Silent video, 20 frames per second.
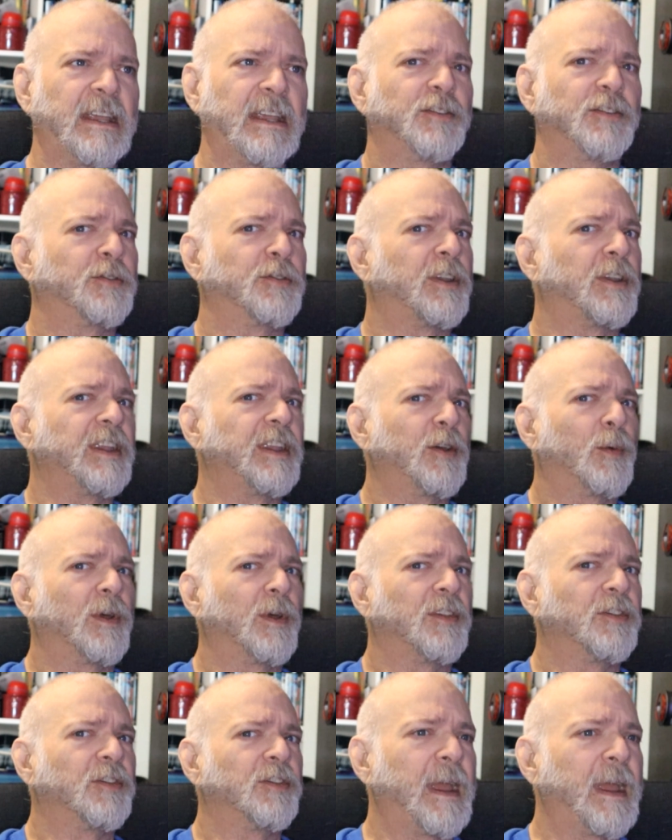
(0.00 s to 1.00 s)
easier to deal
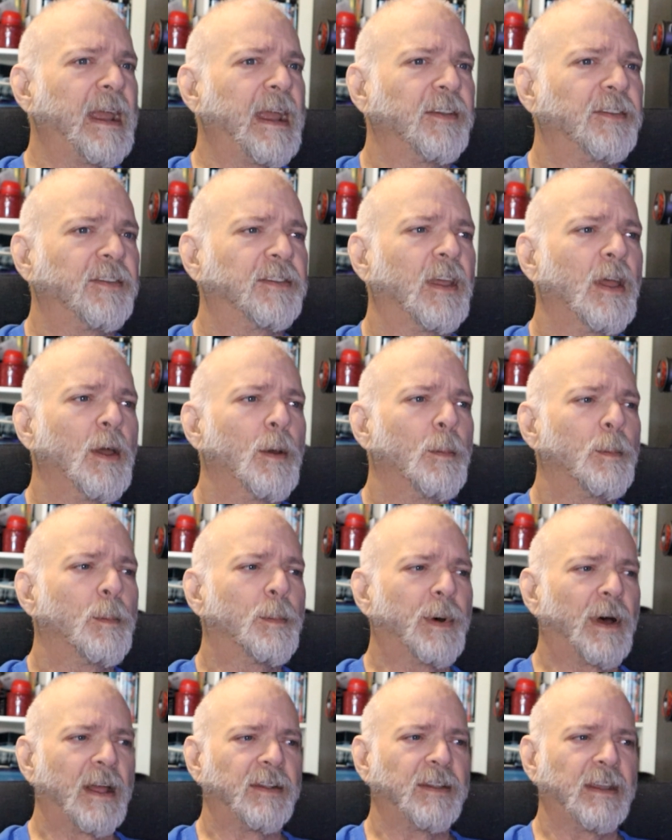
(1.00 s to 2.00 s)
with in space,
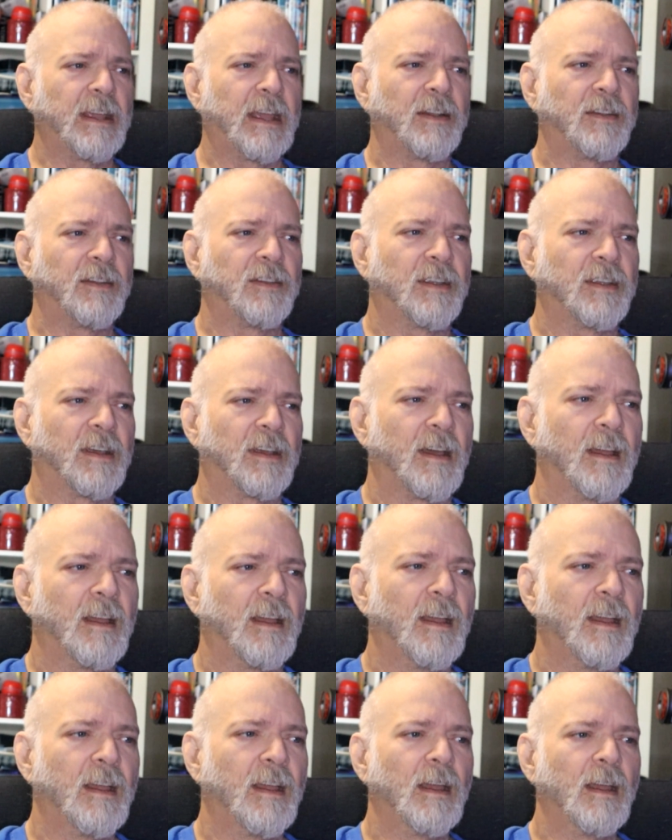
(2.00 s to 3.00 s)
but it
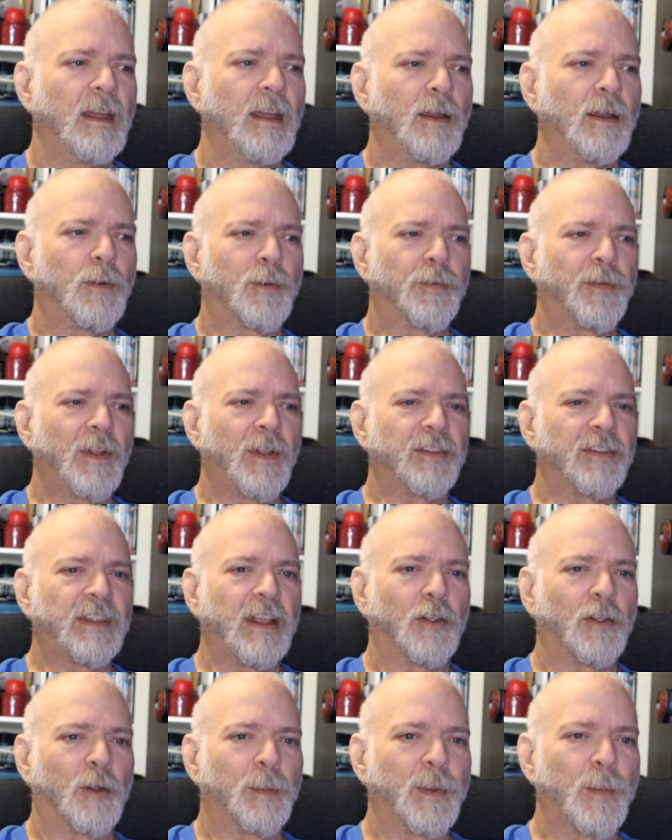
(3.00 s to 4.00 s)
reflects
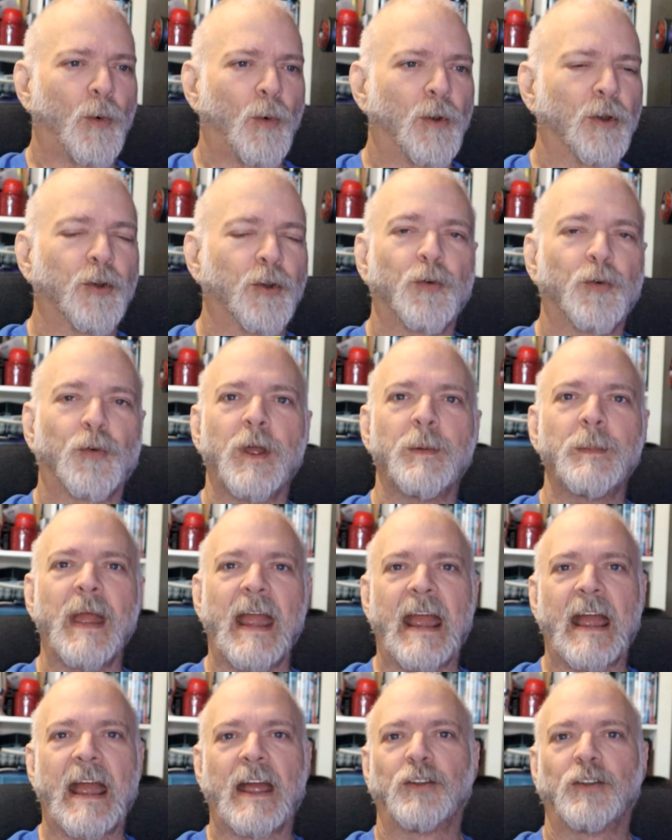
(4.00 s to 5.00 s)
a little bit more grim
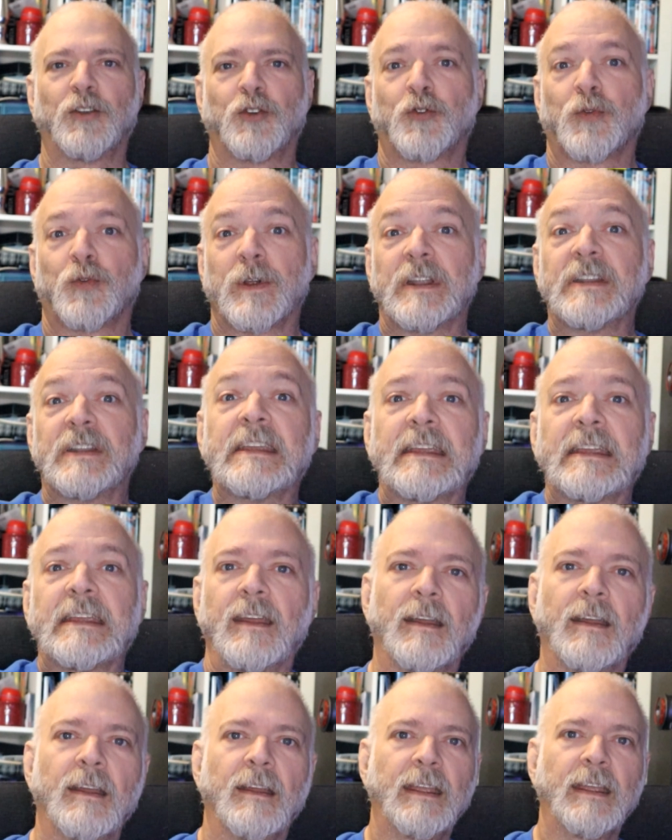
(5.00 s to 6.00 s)
and
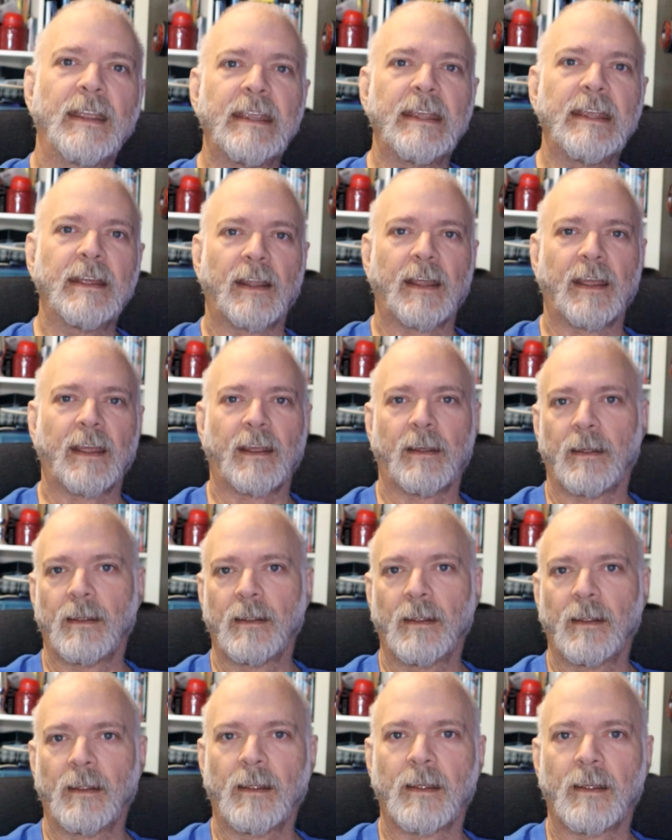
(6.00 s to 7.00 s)
gritty healing,
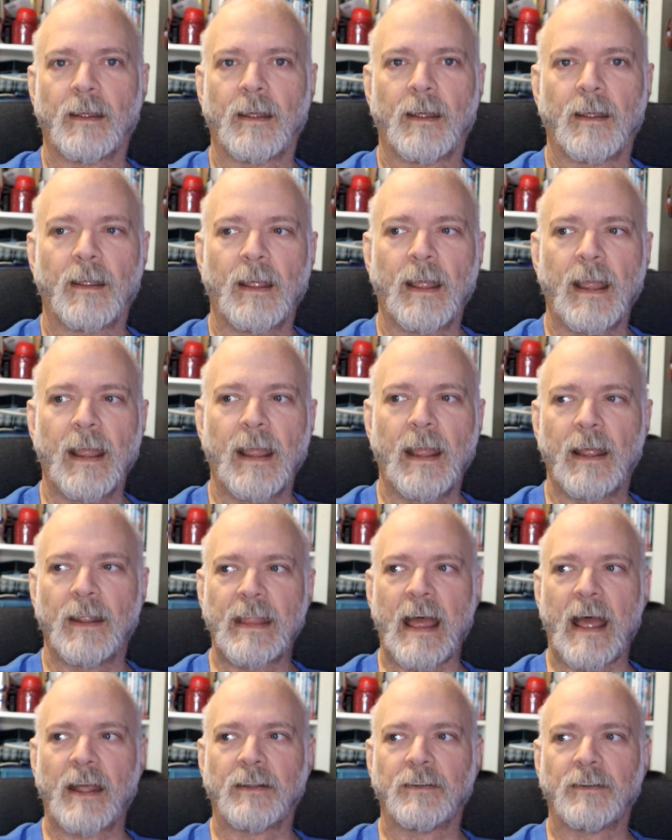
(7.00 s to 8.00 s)

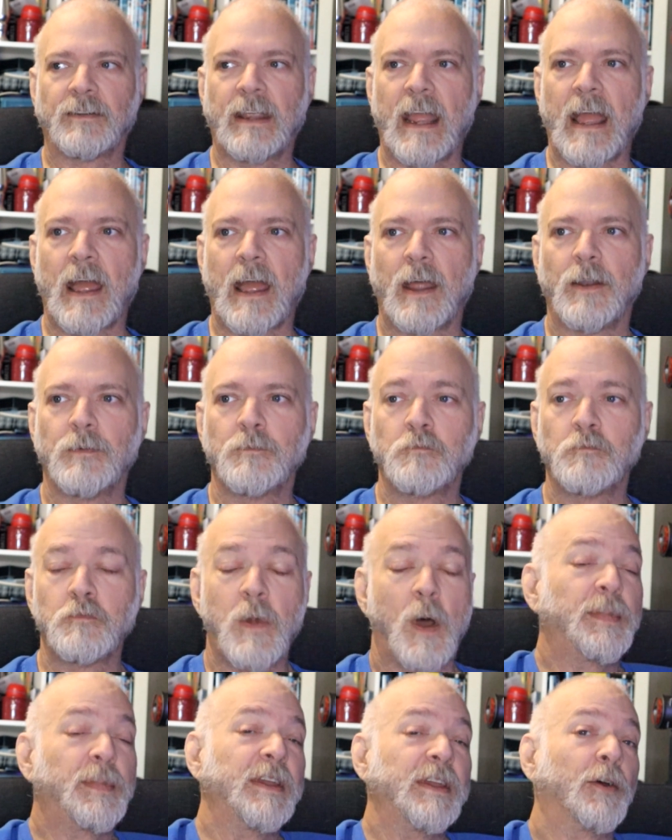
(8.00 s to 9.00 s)
and that can
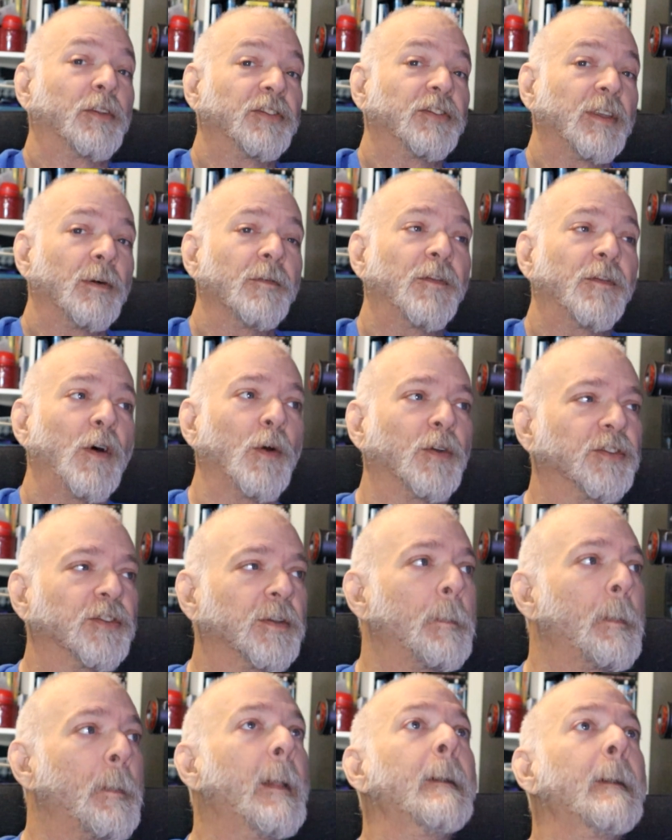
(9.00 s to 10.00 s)
appeal to some
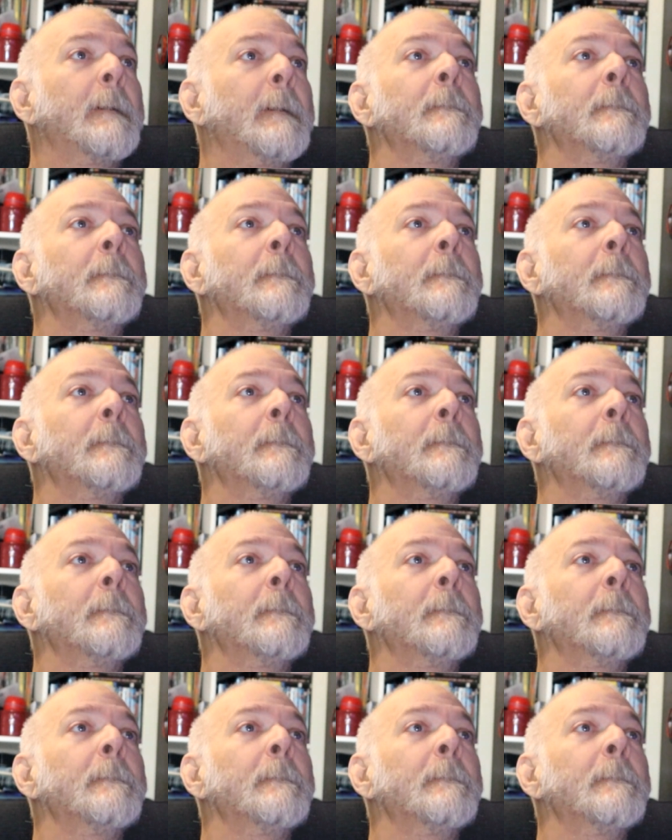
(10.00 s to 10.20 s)
folks.